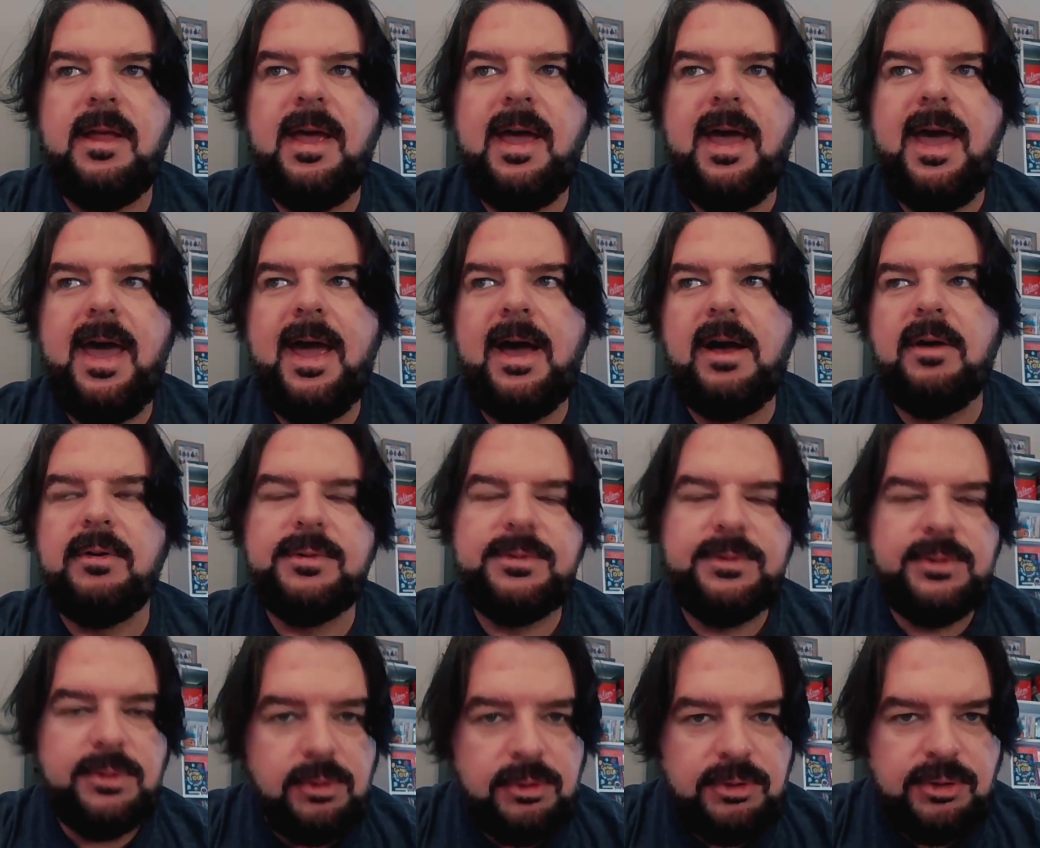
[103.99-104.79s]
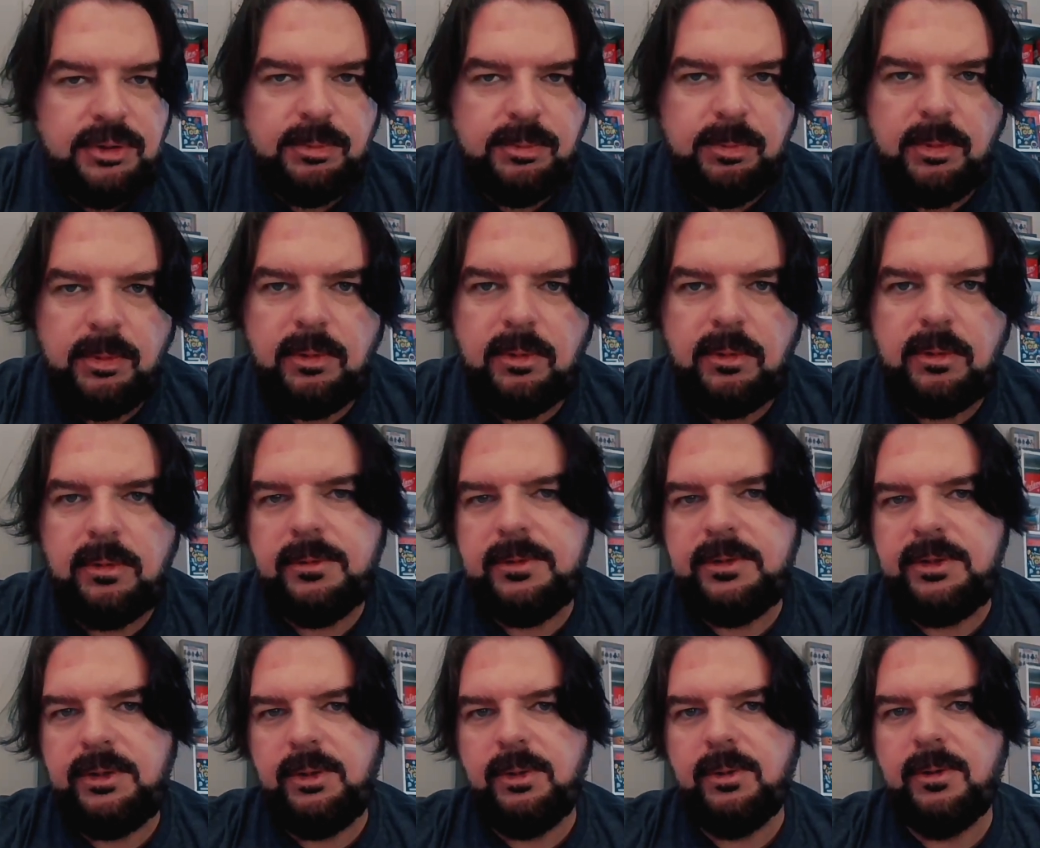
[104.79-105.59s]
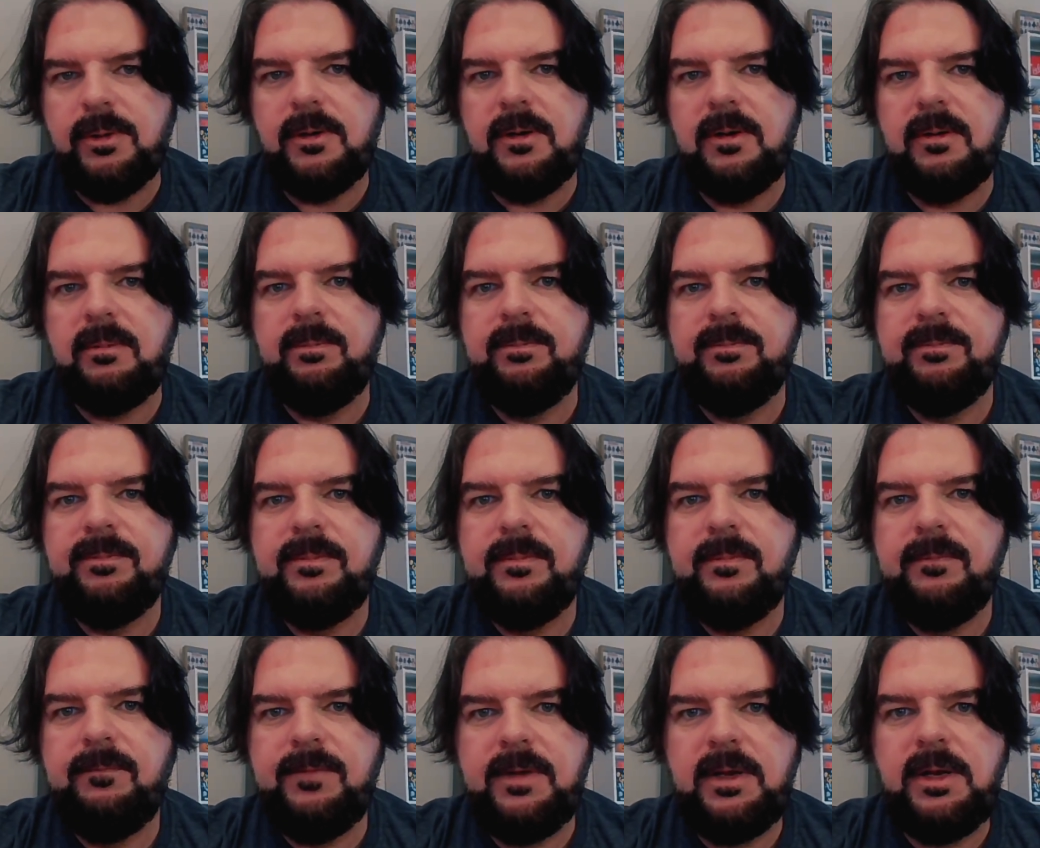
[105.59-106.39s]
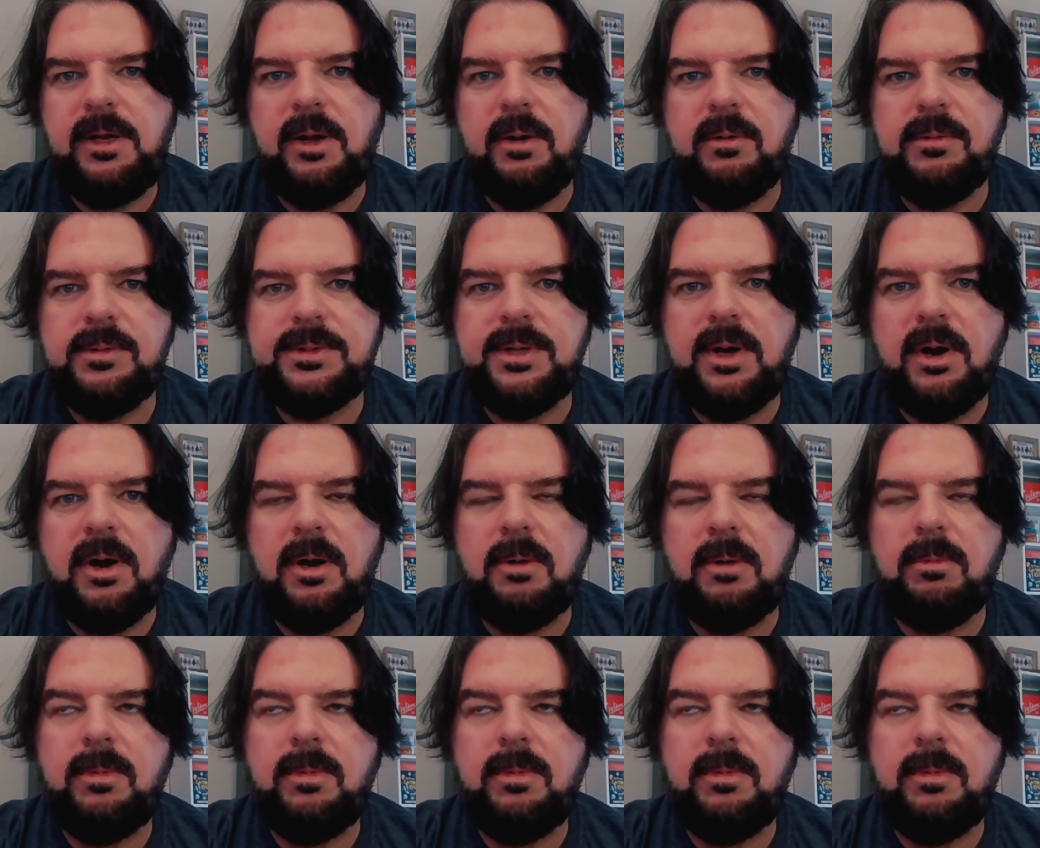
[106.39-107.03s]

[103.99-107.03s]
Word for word: how searchable your videos are.